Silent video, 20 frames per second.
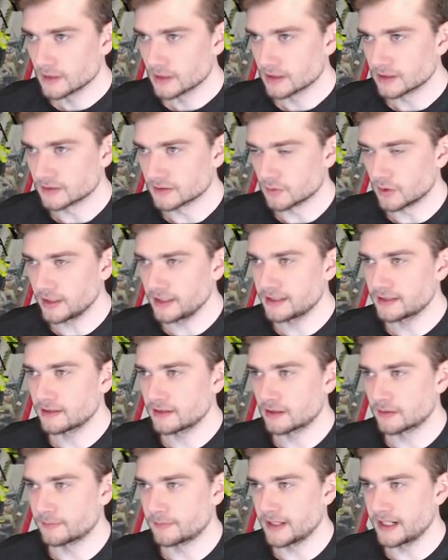Because White,
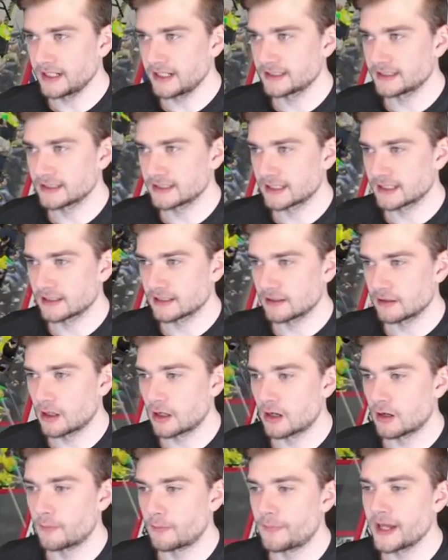or Bennett didn't,
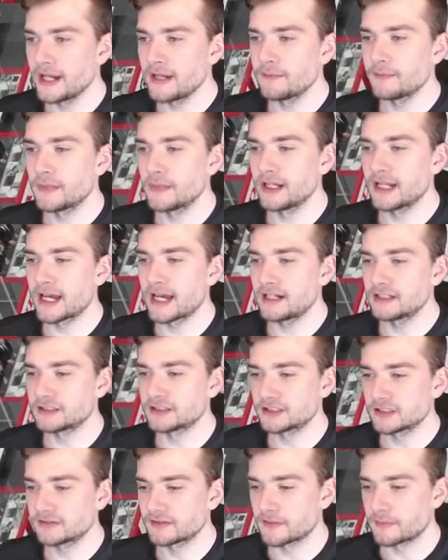oh, Bennett might have had to
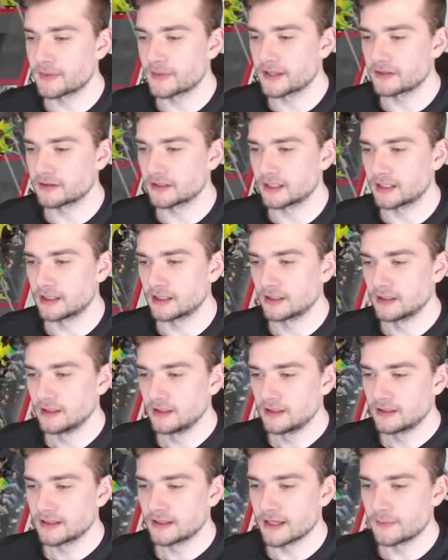serve the penalty.
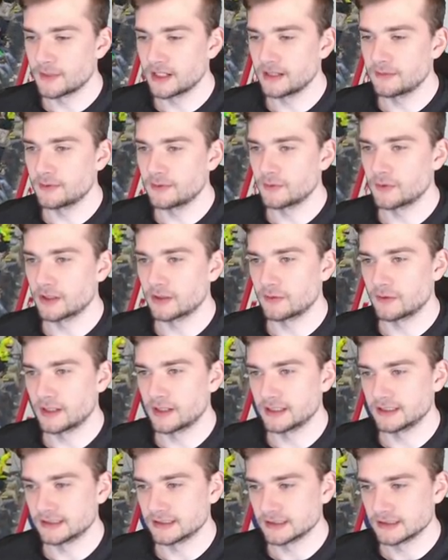That might have been what it
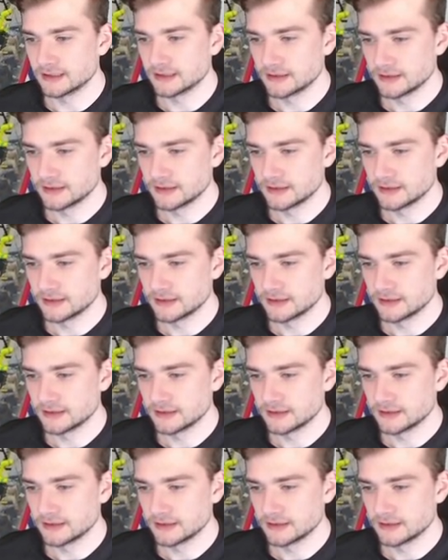was.